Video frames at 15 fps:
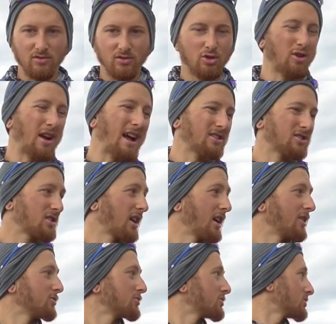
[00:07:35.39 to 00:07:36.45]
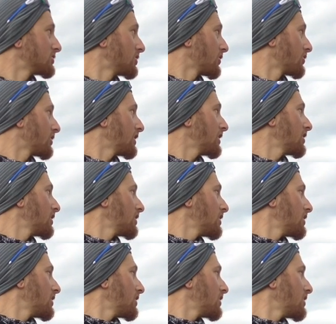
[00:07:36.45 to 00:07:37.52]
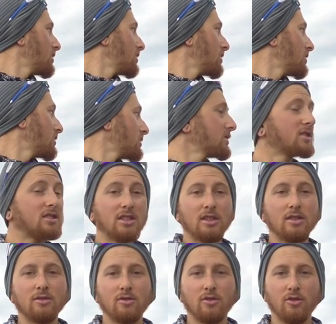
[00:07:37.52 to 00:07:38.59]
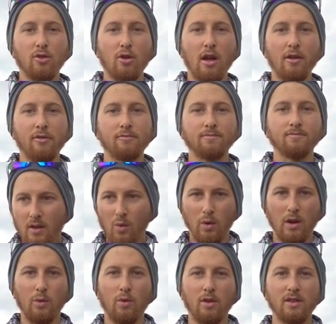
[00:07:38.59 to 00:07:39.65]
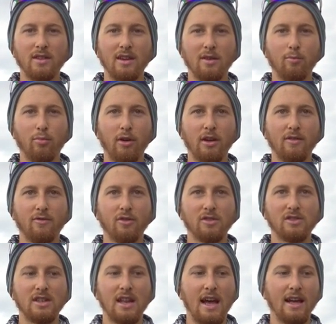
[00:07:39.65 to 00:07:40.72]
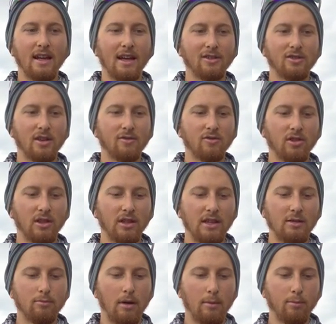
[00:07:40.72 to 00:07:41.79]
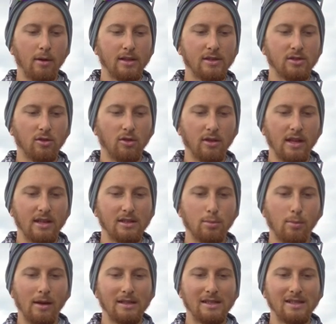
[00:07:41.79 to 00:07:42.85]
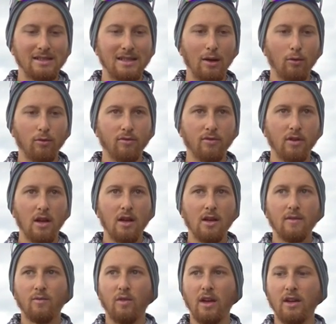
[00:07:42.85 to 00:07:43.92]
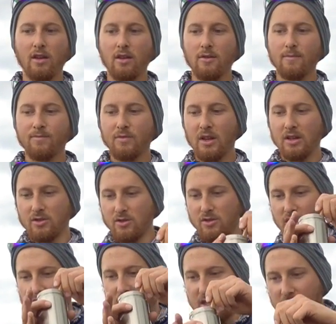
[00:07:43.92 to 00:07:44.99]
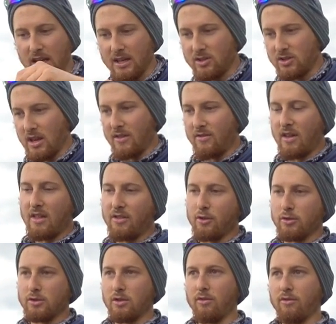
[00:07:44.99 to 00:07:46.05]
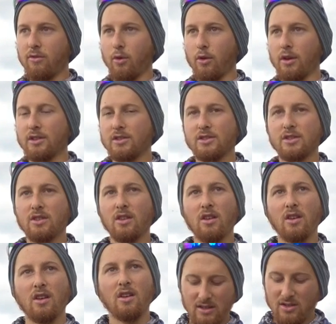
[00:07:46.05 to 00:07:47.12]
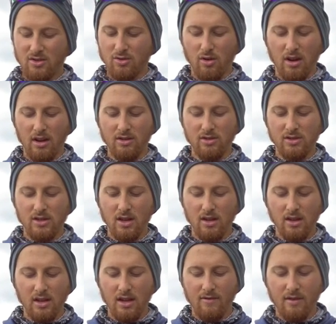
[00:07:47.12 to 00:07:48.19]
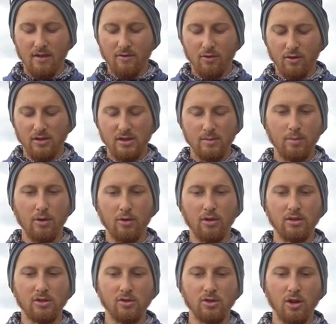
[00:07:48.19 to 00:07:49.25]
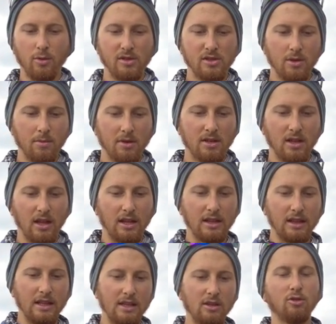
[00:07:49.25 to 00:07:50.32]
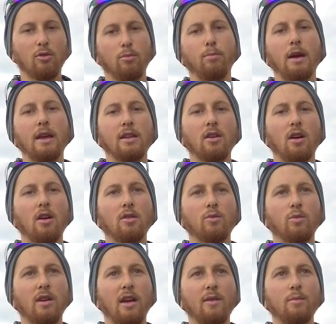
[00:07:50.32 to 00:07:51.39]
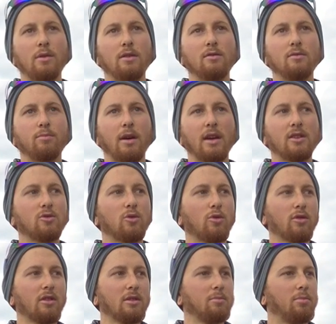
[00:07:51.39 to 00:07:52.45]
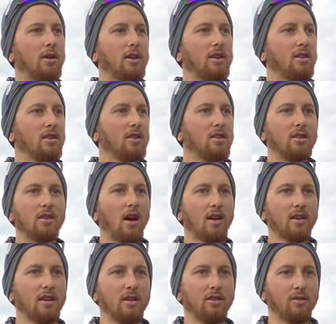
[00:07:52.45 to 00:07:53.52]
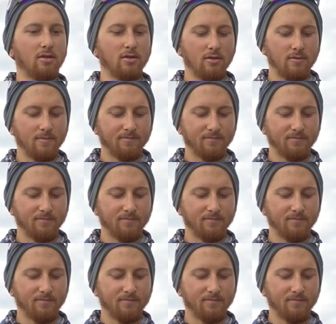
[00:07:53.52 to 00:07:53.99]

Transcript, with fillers: trash can, which is dirty, and that's it, or the ground. When I want to take a break for a snack, I just have to lean my bicycle against myself. Like, because there's a ditch and then there's the forest. It's strange, it's nothing I've ever experienced. There's always something to like lean your bike on when I've been bike touring, but not here